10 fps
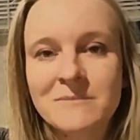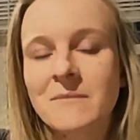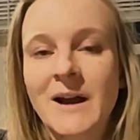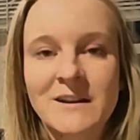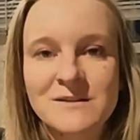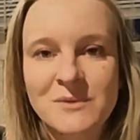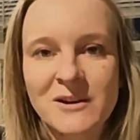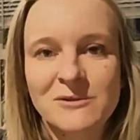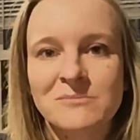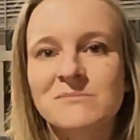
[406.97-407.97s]
might as
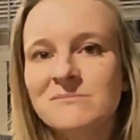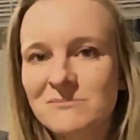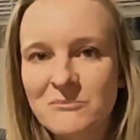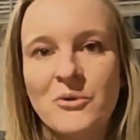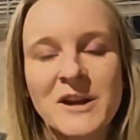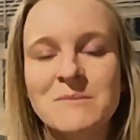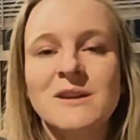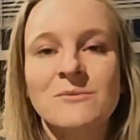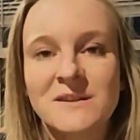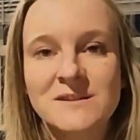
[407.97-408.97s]
well bring me
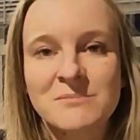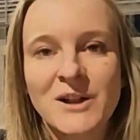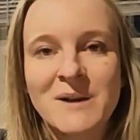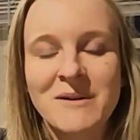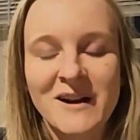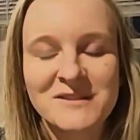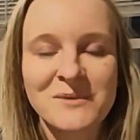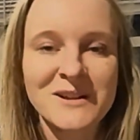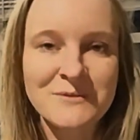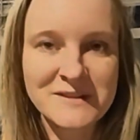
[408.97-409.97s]
a resupply box
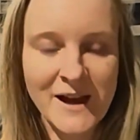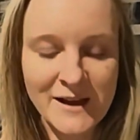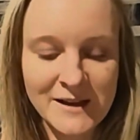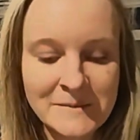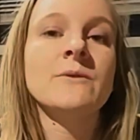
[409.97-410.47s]
while he was at it.